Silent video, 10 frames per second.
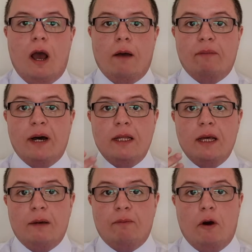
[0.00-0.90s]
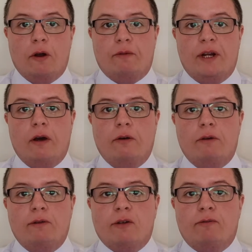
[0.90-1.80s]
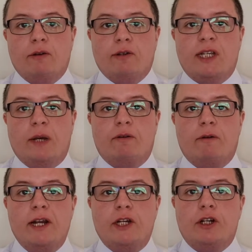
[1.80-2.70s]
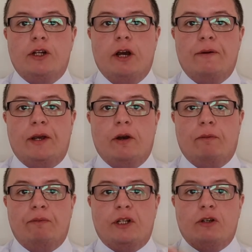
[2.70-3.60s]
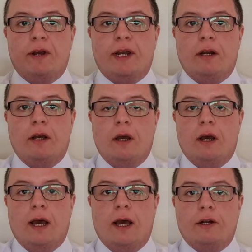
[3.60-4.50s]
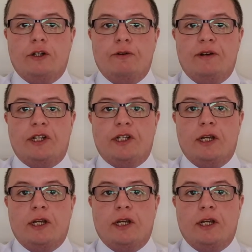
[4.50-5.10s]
And by that point, we know there was a real separation going on between Jewish